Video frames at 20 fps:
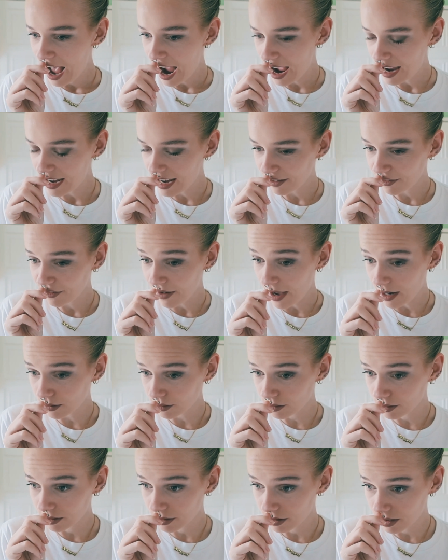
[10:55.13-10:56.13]
and I
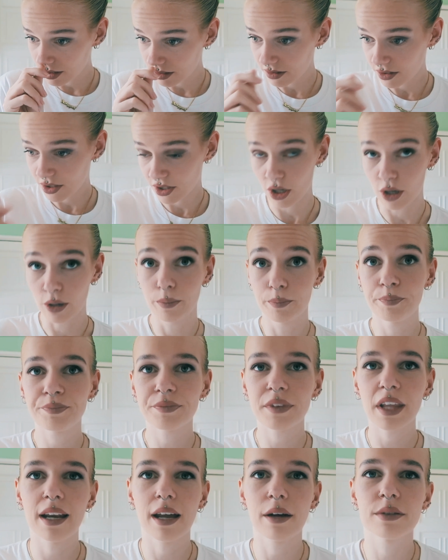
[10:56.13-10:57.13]
found some
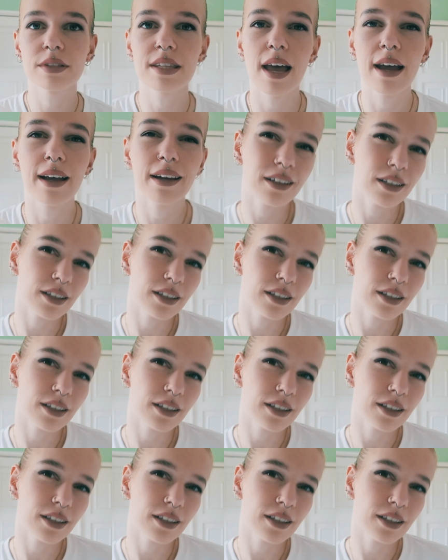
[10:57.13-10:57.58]
and I was like,